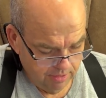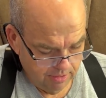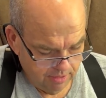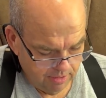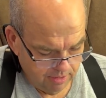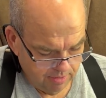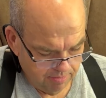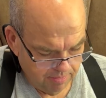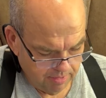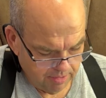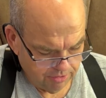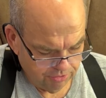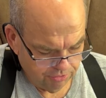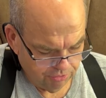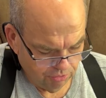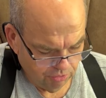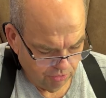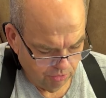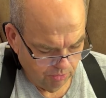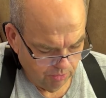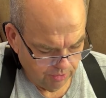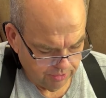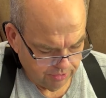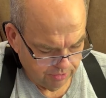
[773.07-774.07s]
I'm not sure
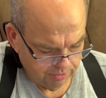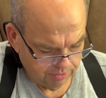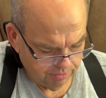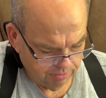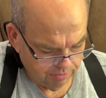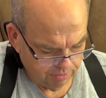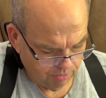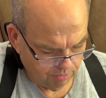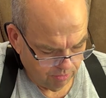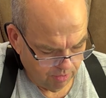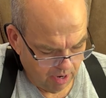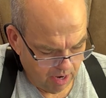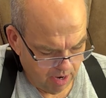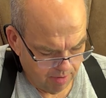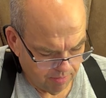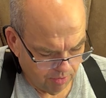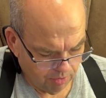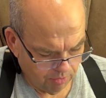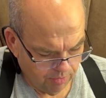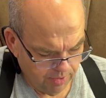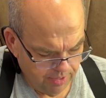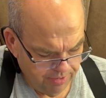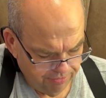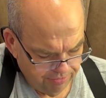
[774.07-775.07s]
what the rhyme or
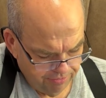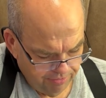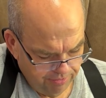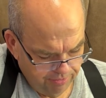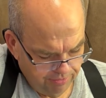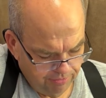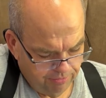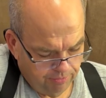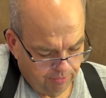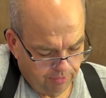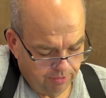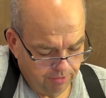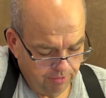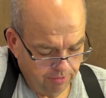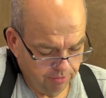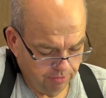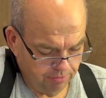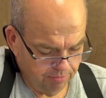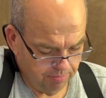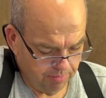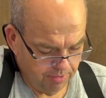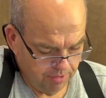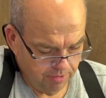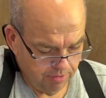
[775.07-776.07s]
reason is with this,
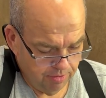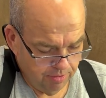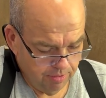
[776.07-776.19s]
but